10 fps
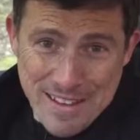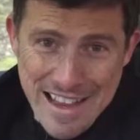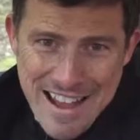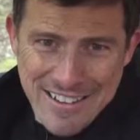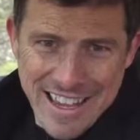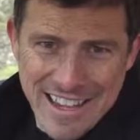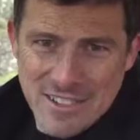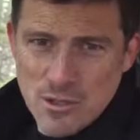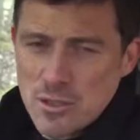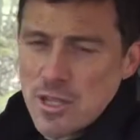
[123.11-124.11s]
Now, Kia
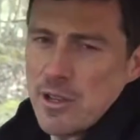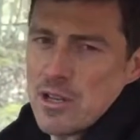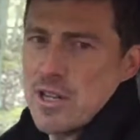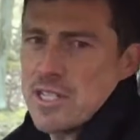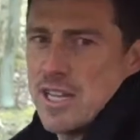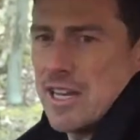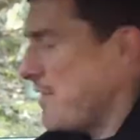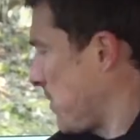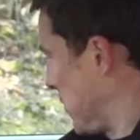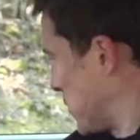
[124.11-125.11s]
has also increased the
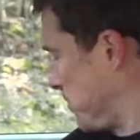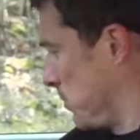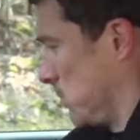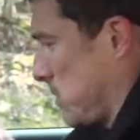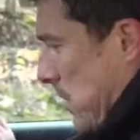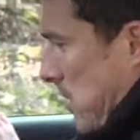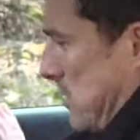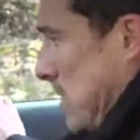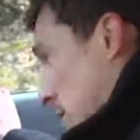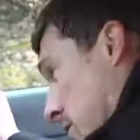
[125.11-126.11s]
length of the
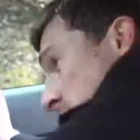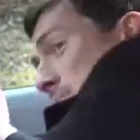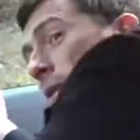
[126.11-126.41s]
Sportage to